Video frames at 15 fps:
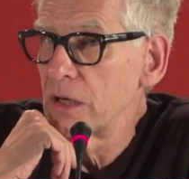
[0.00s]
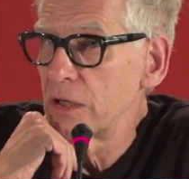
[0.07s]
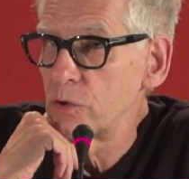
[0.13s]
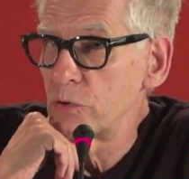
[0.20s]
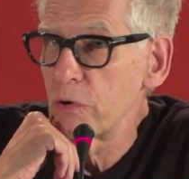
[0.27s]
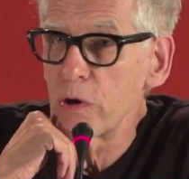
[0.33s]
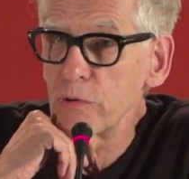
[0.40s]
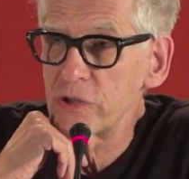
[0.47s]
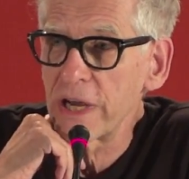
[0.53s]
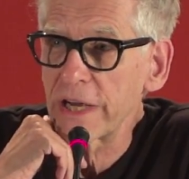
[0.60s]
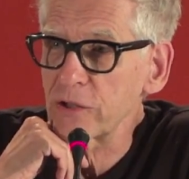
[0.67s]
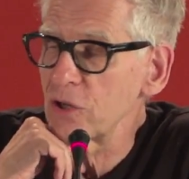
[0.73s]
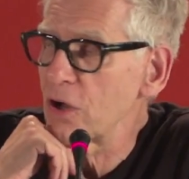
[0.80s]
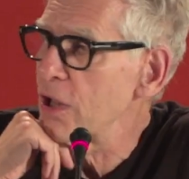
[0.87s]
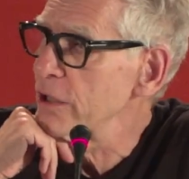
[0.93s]
Drone
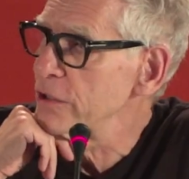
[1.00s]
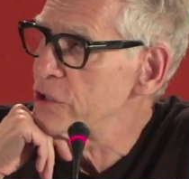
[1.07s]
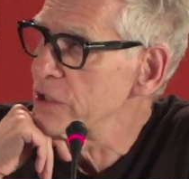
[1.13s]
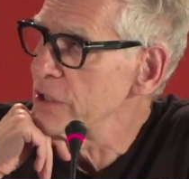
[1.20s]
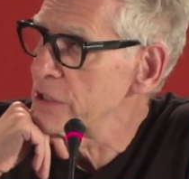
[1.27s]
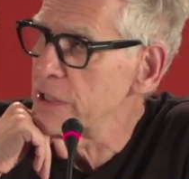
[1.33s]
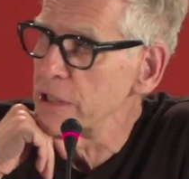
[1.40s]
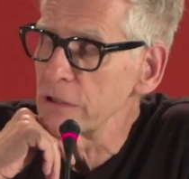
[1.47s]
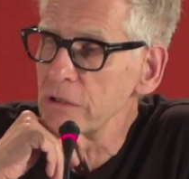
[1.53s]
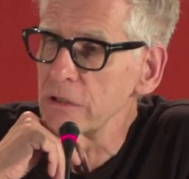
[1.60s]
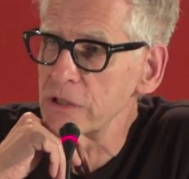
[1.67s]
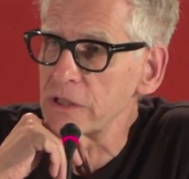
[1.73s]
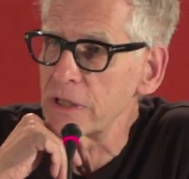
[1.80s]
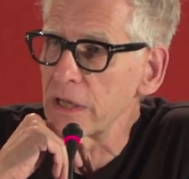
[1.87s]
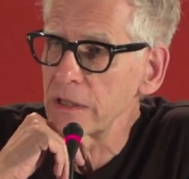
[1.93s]
technology is here to
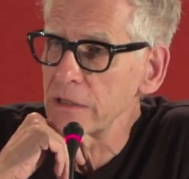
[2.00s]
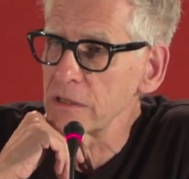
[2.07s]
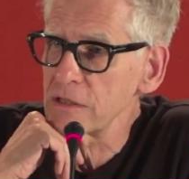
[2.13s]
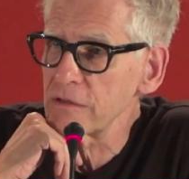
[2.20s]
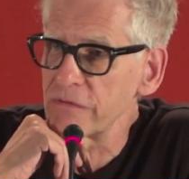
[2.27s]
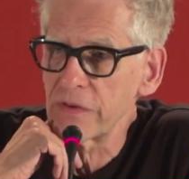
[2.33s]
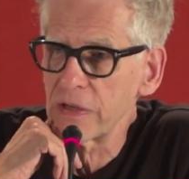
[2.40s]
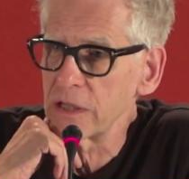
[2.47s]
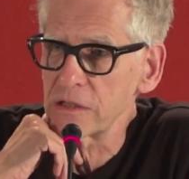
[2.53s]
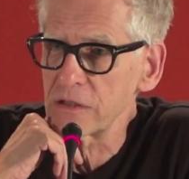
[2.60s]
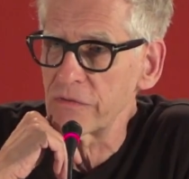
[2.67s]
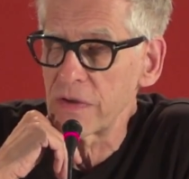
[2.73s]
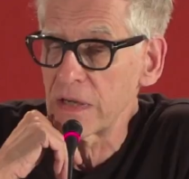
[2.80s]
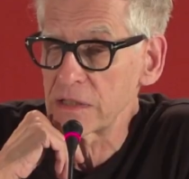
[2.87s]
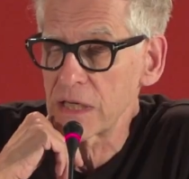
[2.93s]
stay. It's
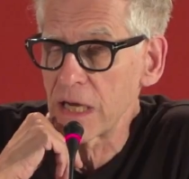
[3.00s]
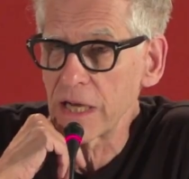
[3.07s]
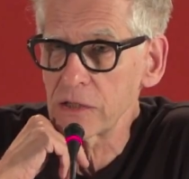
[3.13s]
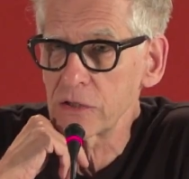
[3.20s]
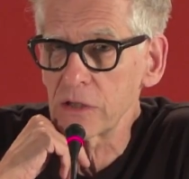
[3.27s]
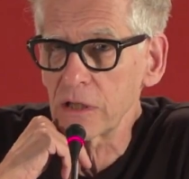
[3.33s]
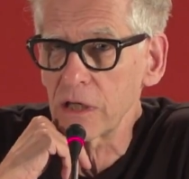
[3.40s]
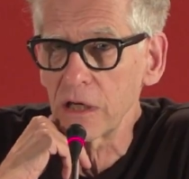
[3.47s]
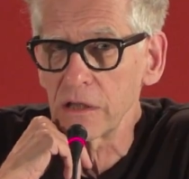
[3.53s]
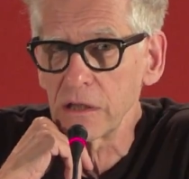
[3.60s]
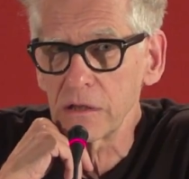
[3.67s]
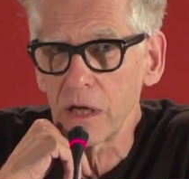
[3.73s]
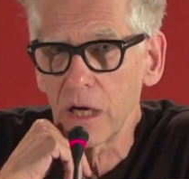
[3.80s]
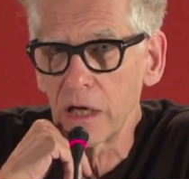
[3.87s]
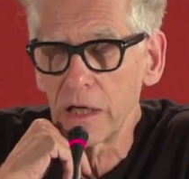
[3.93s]
fantastic, and
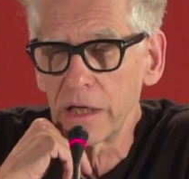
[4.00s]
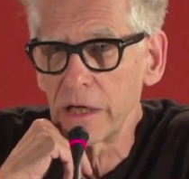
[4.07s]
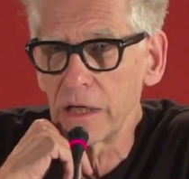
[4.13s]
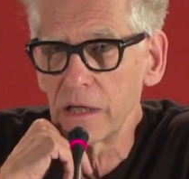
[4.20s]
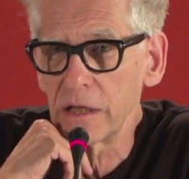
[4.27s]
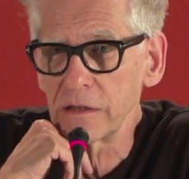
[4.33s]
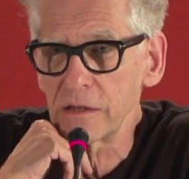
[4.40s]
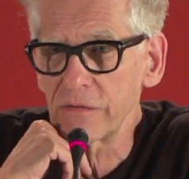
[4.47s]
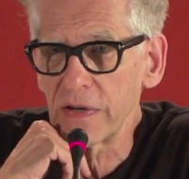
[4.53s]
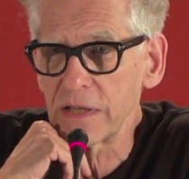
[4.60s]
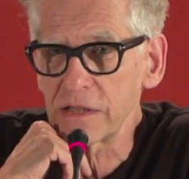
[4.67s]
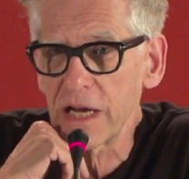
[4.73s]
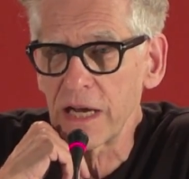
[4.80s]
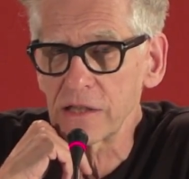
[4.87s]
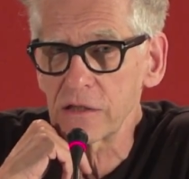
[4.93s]
it's
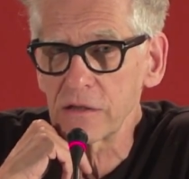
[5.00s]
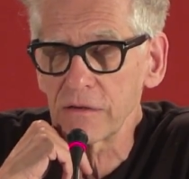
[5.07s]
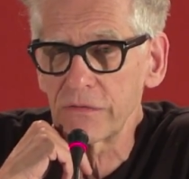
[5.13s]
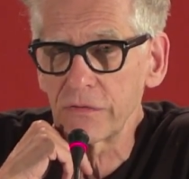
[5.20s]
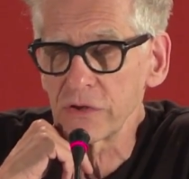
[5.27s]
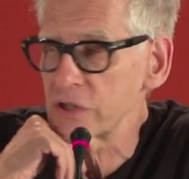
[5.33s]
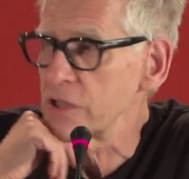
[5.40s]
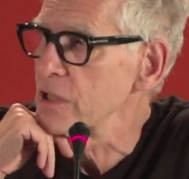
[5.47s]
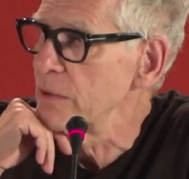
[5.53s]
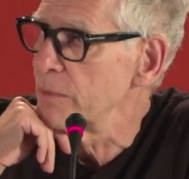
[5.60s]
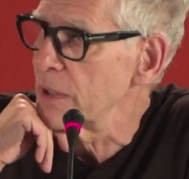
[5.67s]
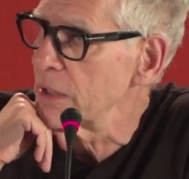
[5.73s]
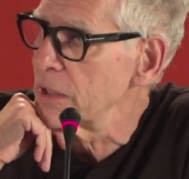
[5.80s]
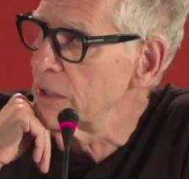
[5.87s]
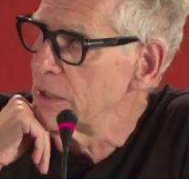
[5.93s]
fantastic for
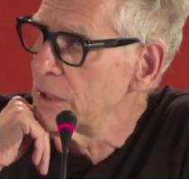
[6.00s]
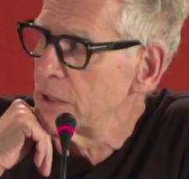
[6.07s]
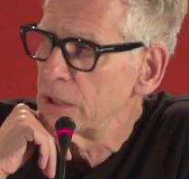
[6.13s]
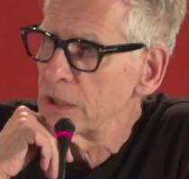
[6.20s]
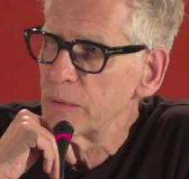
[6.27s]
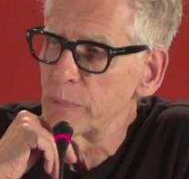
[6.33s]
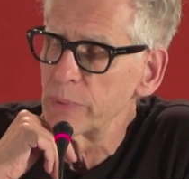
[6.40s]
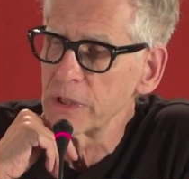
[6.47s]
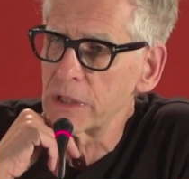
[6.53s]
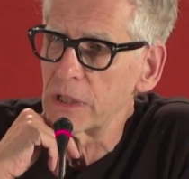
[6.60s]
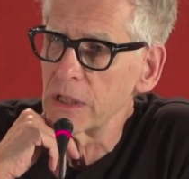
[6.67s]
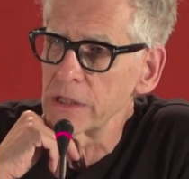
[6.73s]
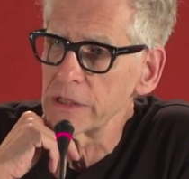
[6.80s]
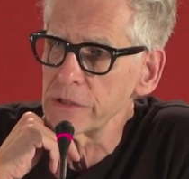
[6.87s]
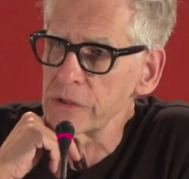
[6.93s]
cinema
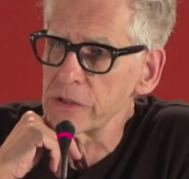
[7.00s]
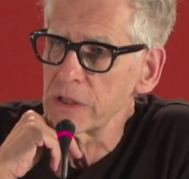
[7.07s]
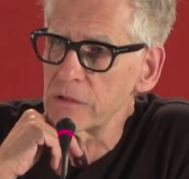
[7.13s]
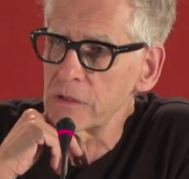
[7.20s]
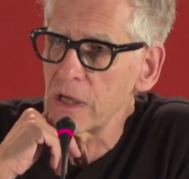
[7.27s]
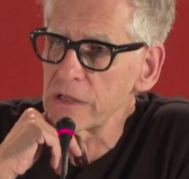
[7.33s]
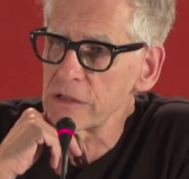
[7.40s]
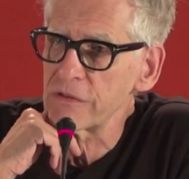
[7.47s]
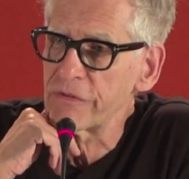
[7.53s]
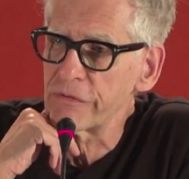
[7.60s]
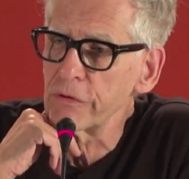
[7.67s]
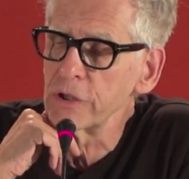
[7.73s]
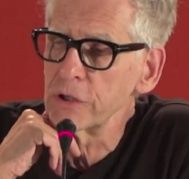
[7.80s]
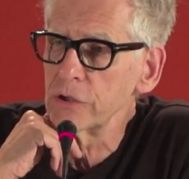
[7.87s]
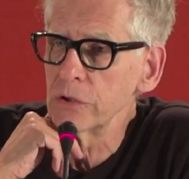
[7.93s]
because it does
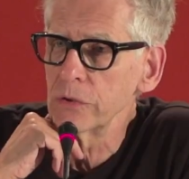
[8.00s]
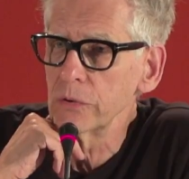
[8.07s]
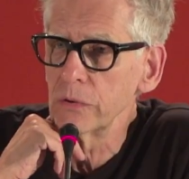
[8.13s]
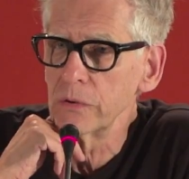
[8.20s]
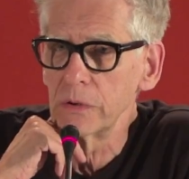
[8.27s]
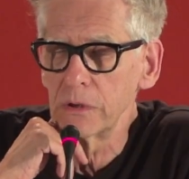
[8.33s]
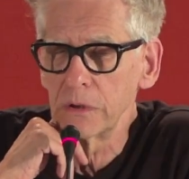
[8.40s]
free you.